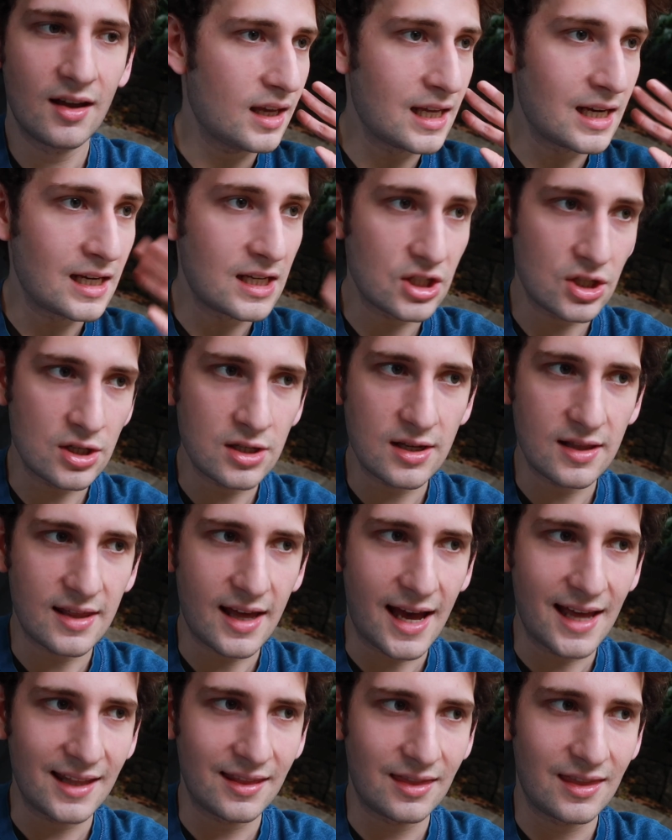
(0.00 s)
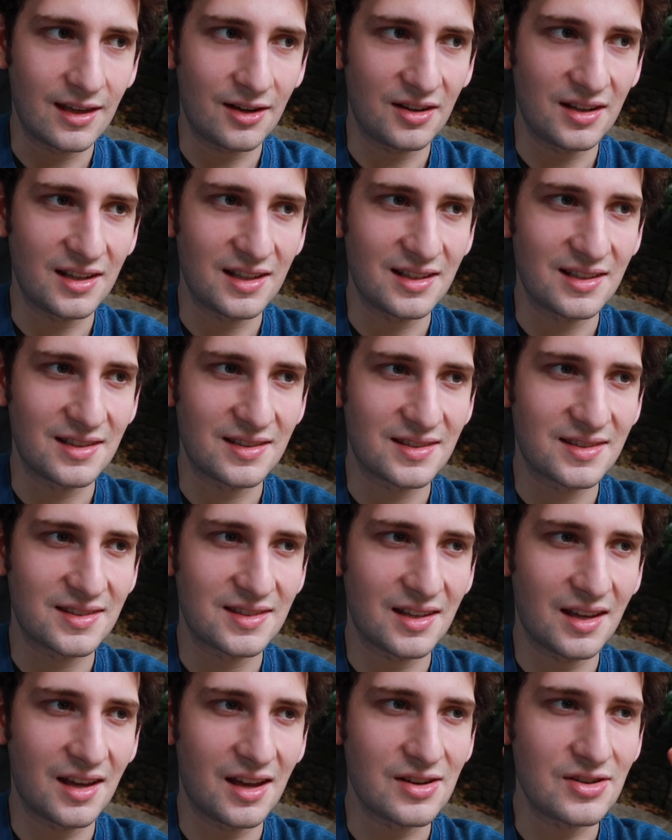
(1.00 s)
In addition to that, there
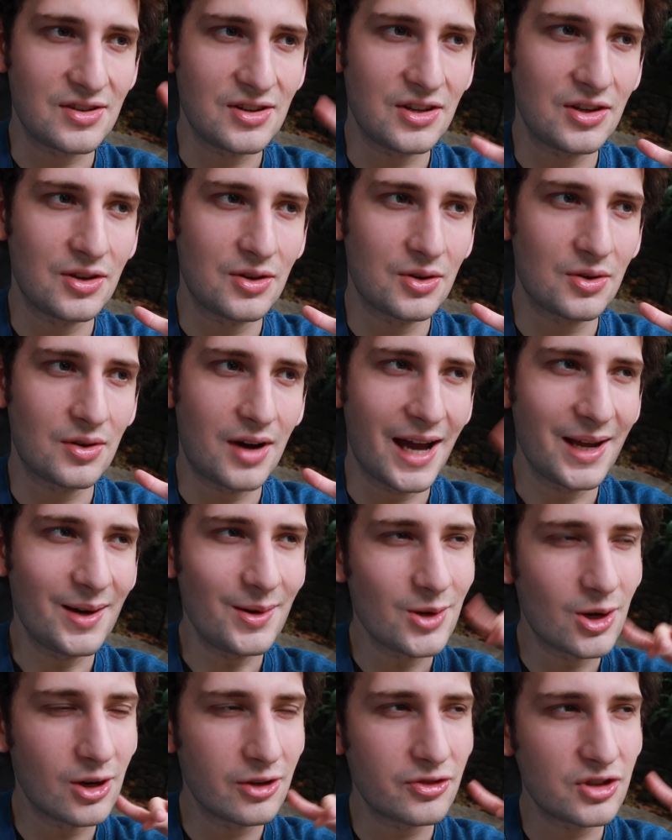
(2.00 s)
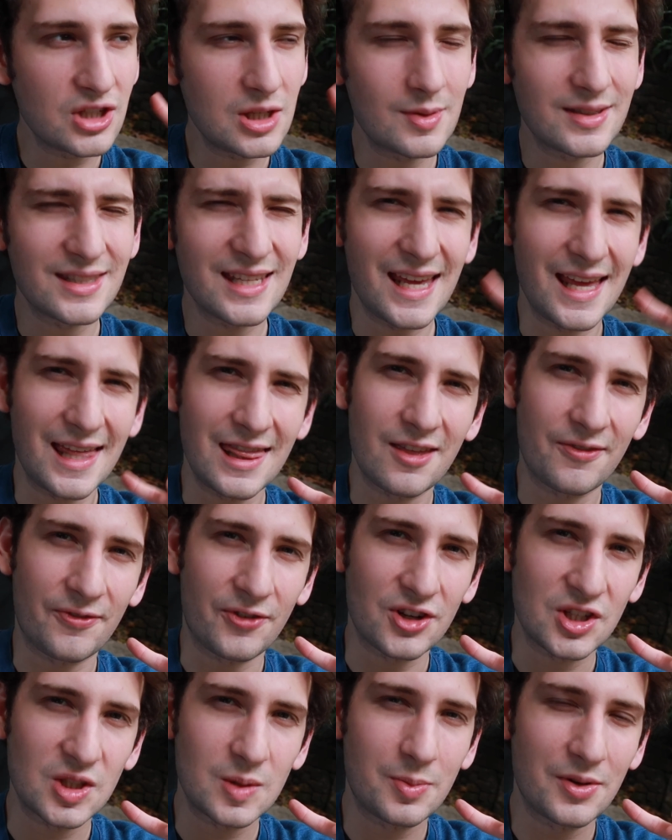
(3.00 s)
is a new, I don't know if she was in the
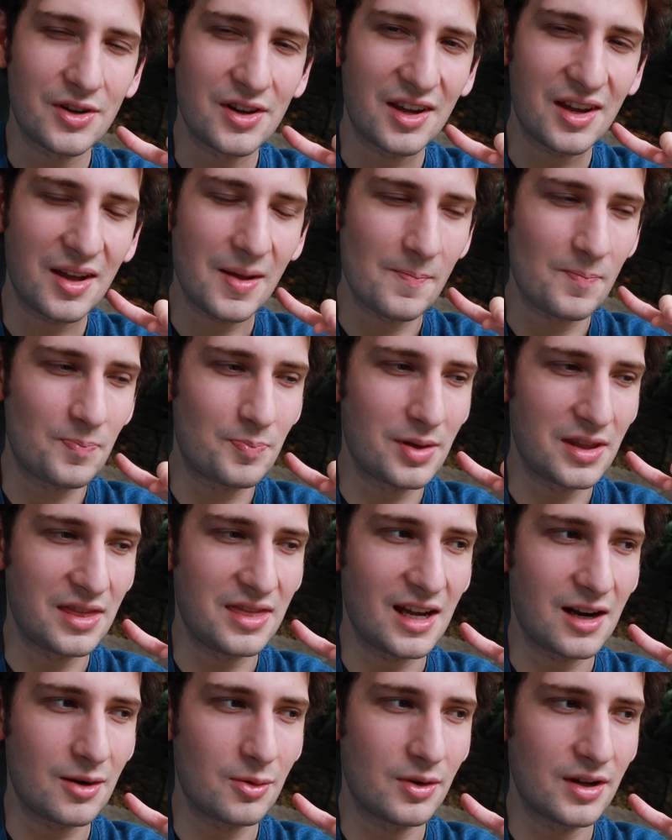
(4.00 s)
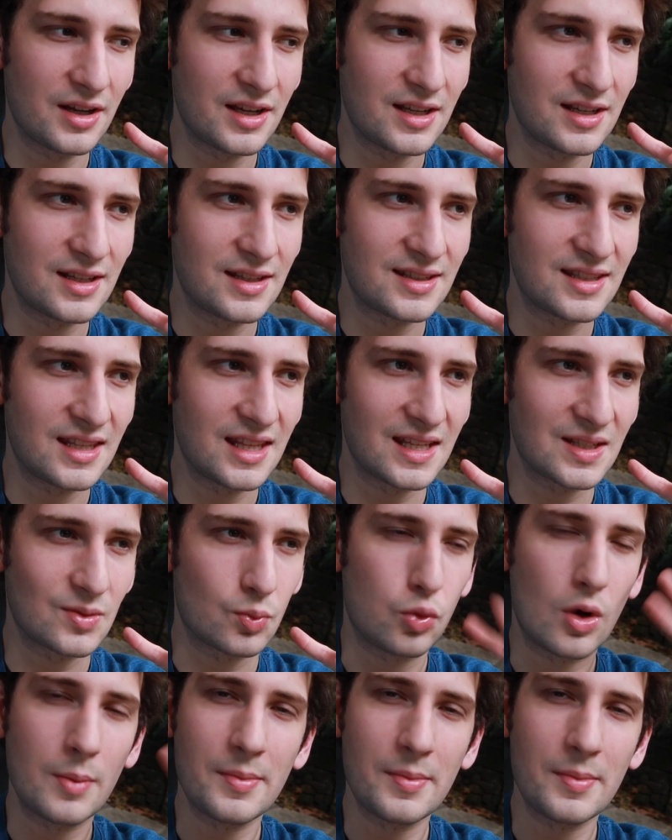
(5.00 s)
first book, but there was this